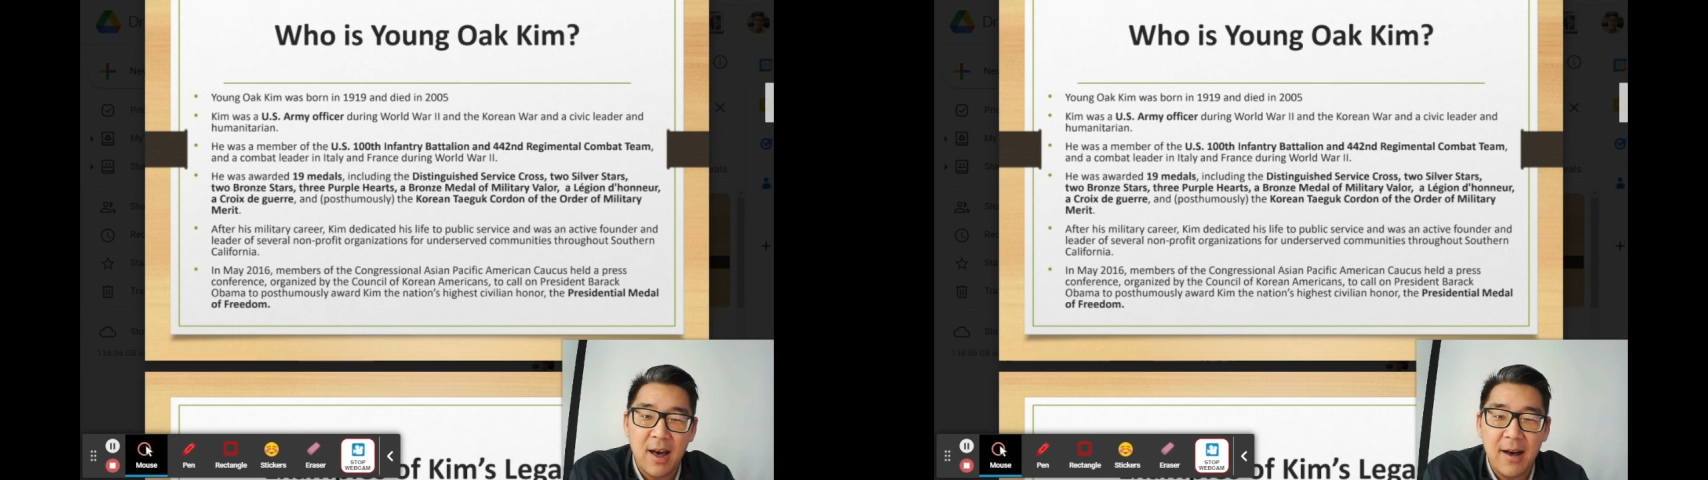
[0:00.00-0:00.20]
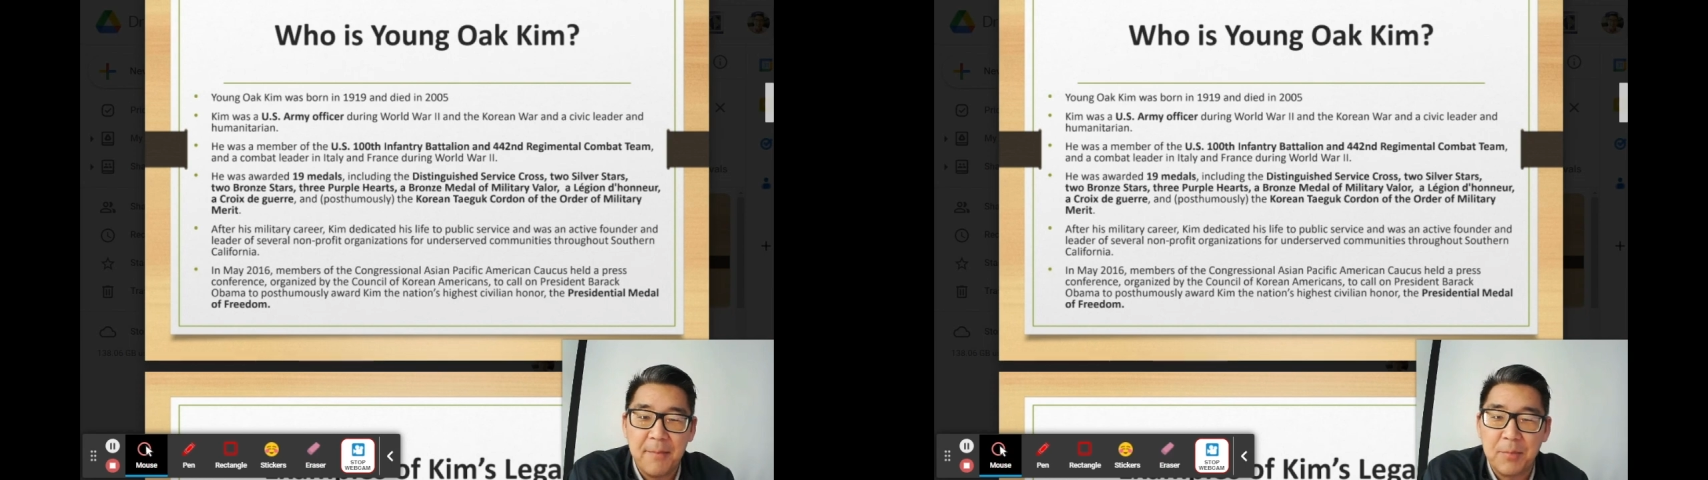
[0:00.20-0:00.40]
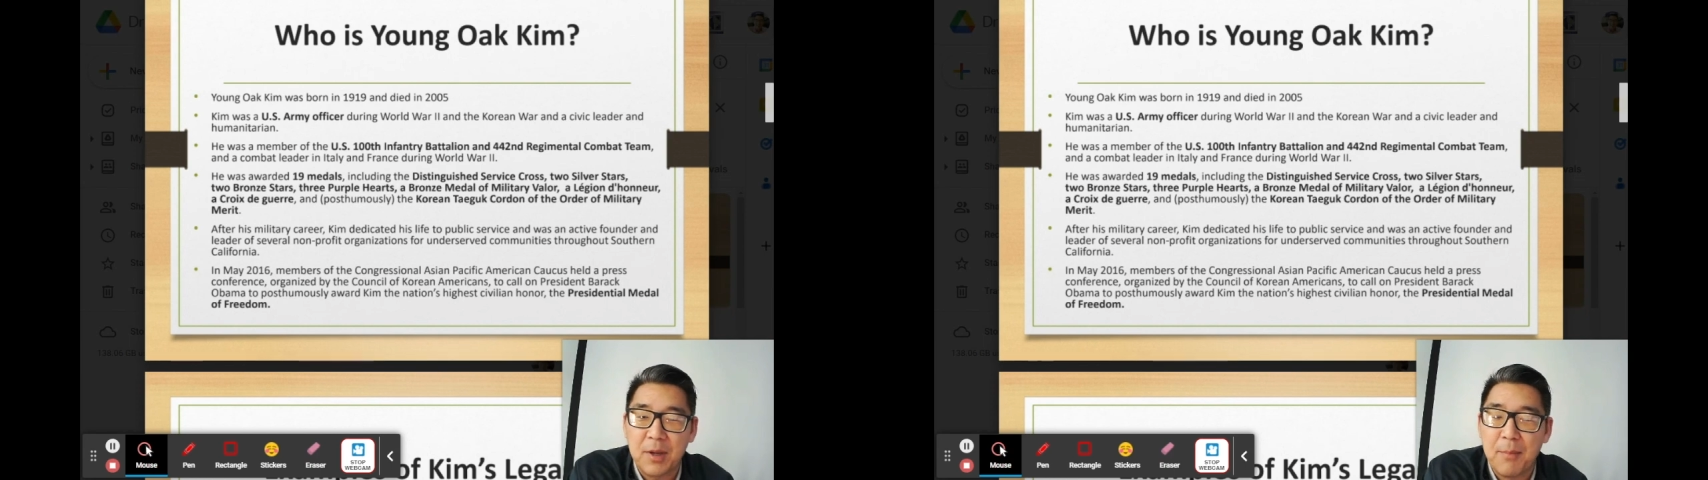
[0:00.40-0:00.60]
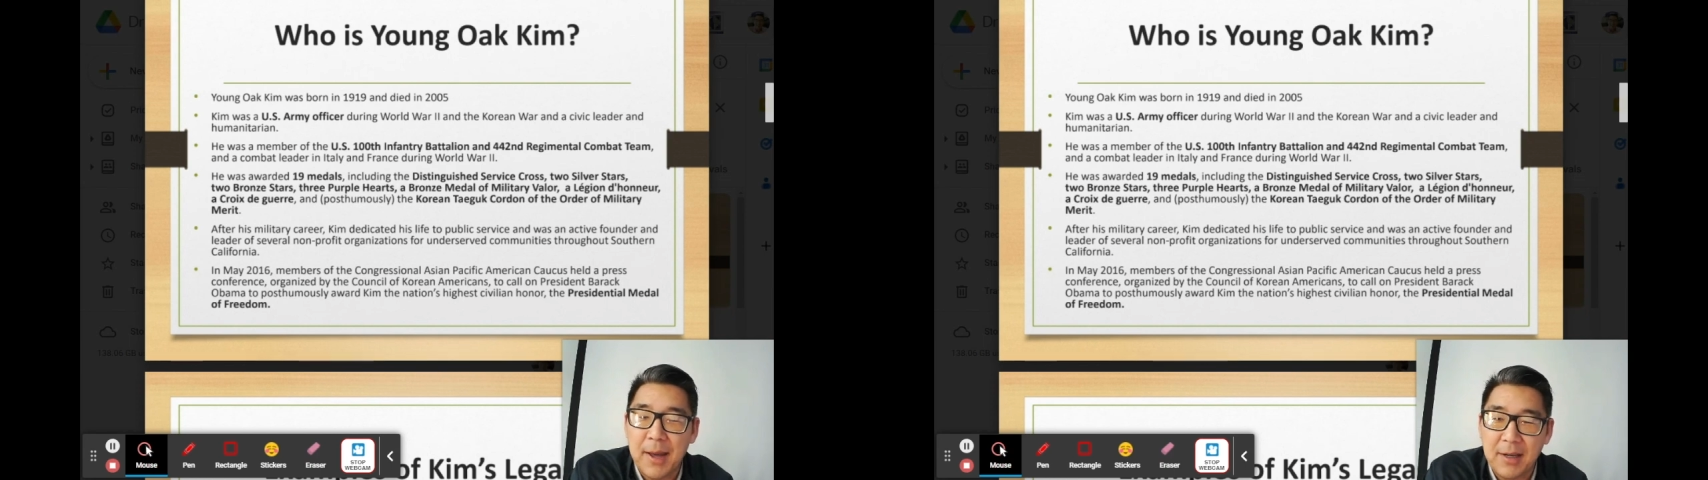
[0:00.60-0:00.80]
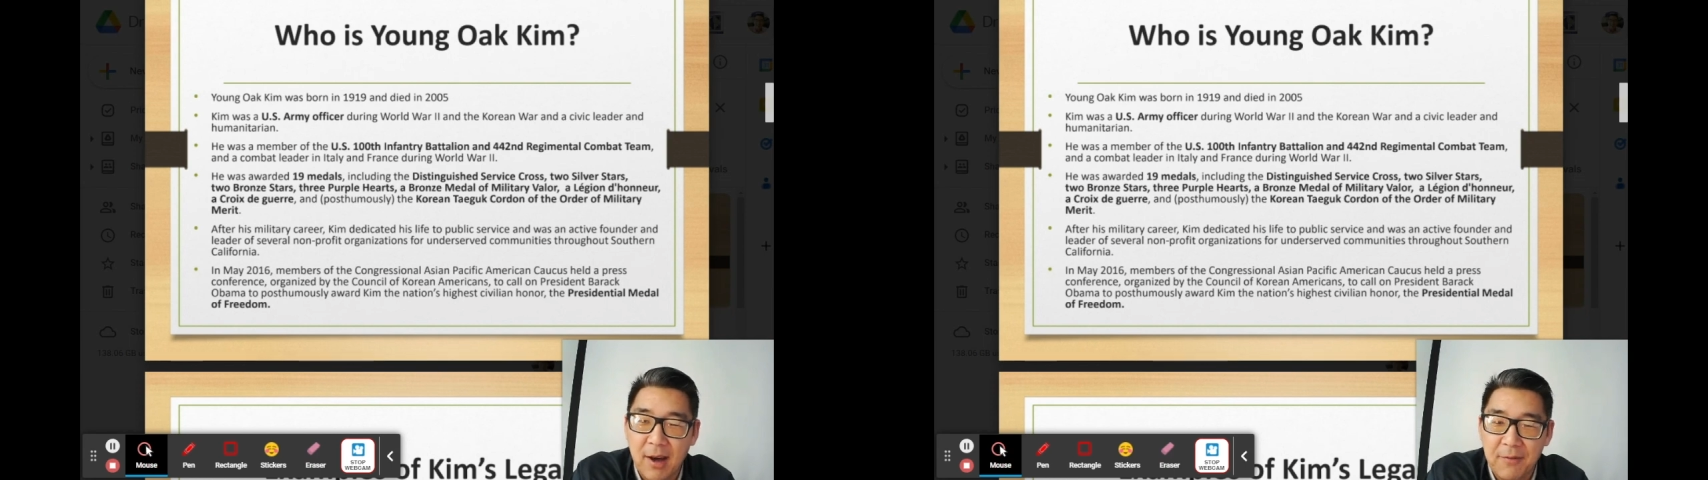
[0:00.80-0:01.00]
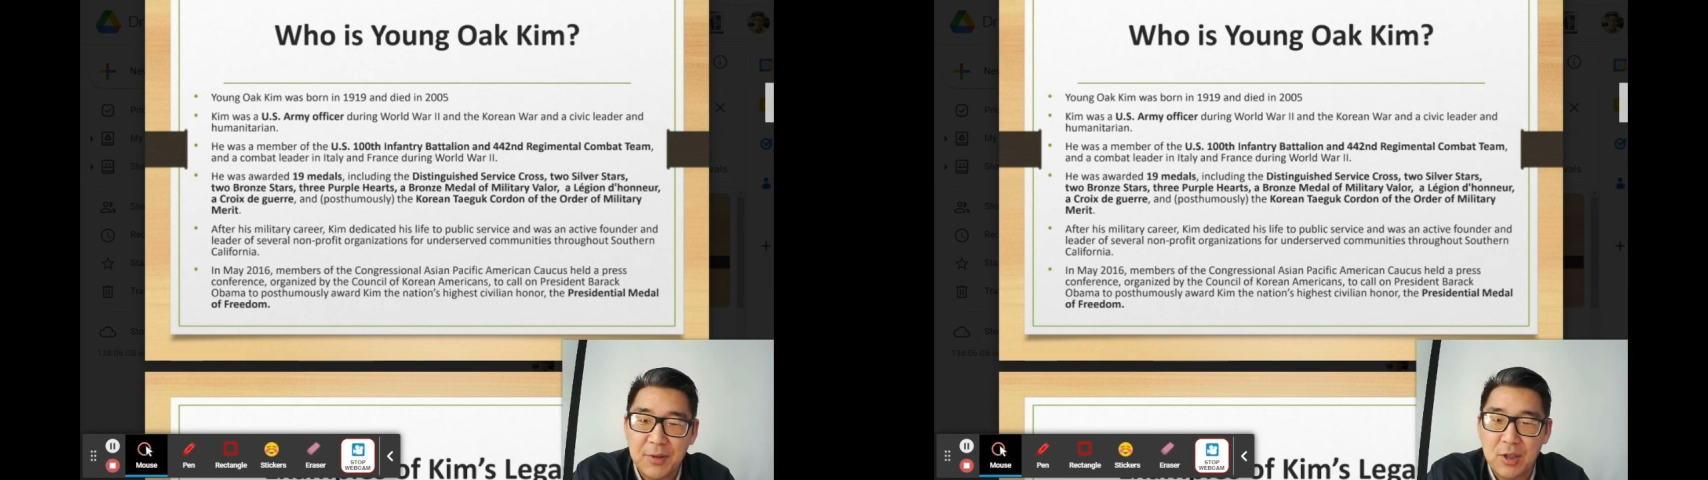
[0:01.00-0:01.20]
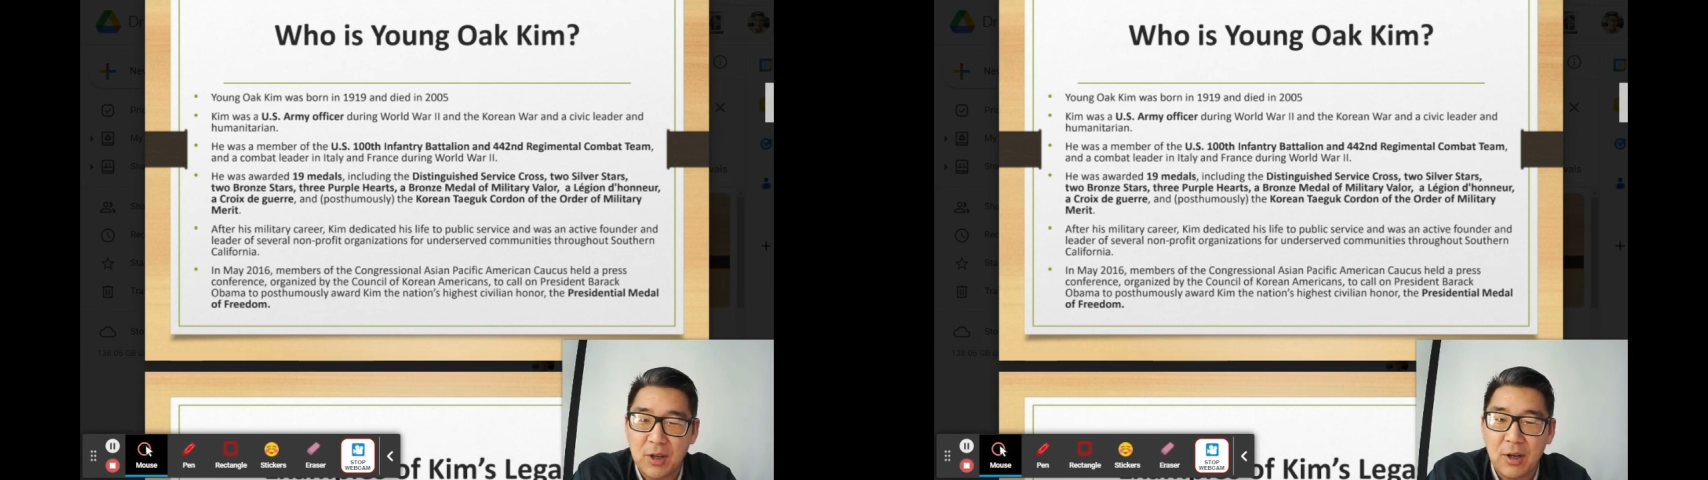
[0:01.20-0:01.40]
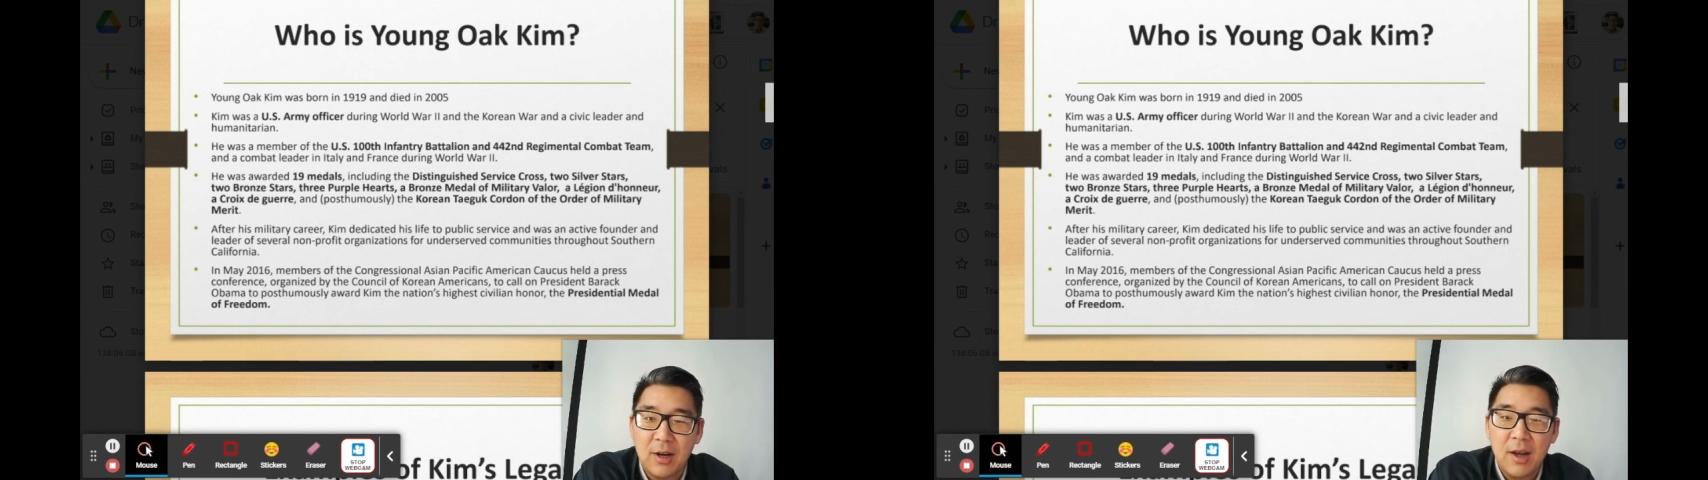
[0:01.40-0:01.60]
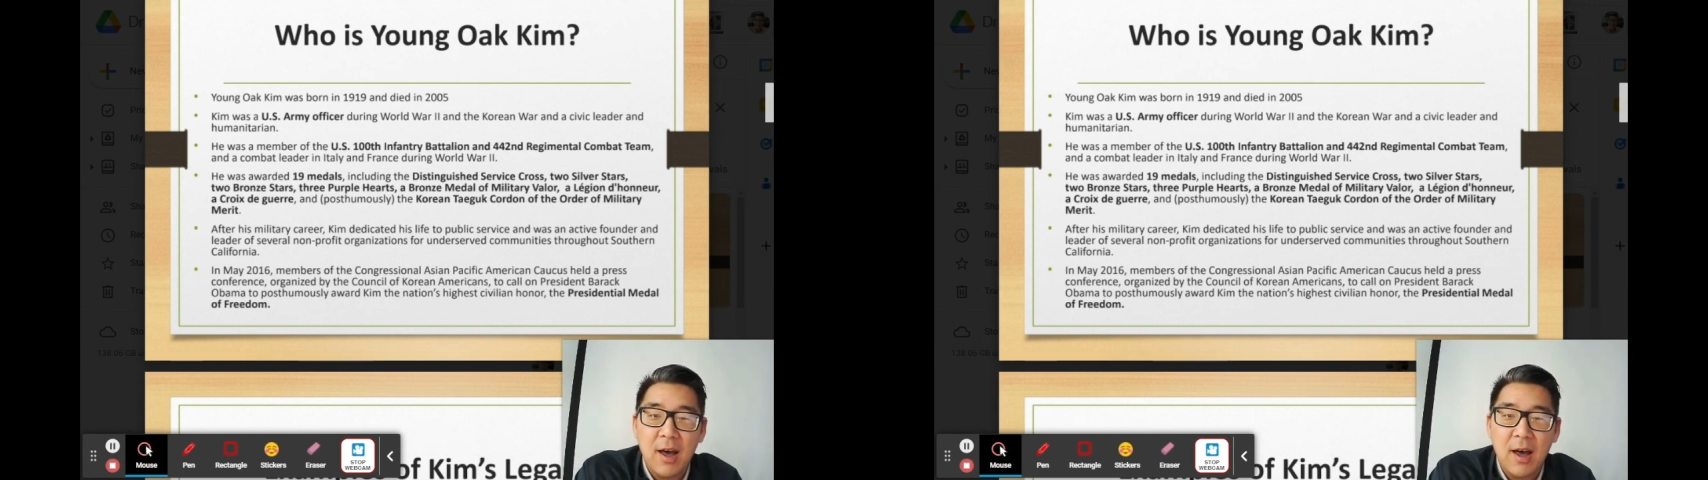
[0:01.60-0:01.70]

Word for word: um, commanding officer,